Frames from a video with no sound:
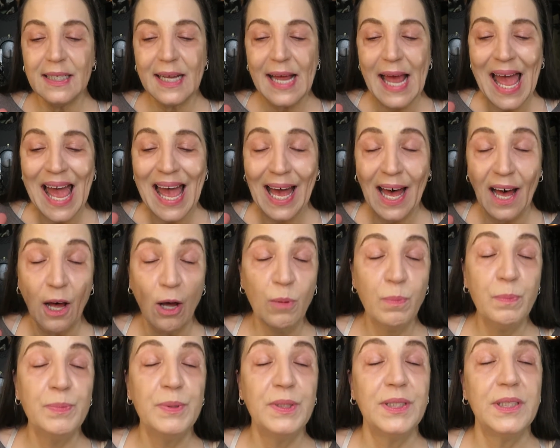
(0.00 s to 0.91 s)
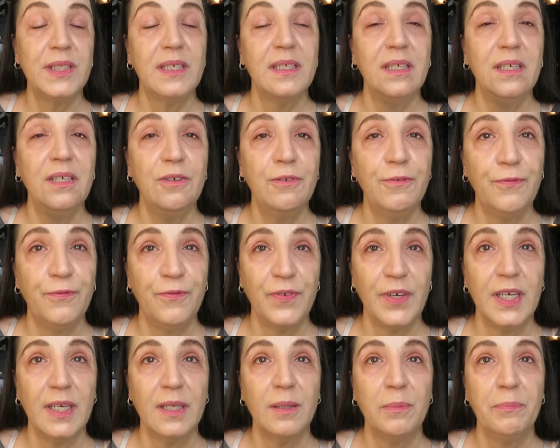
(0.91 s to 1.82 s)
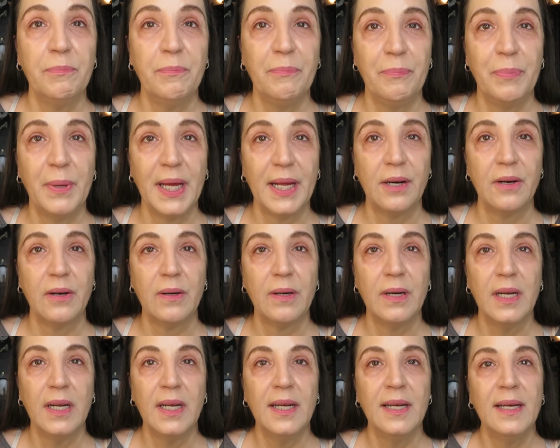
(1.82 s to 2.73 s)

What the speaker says: helps you feel better.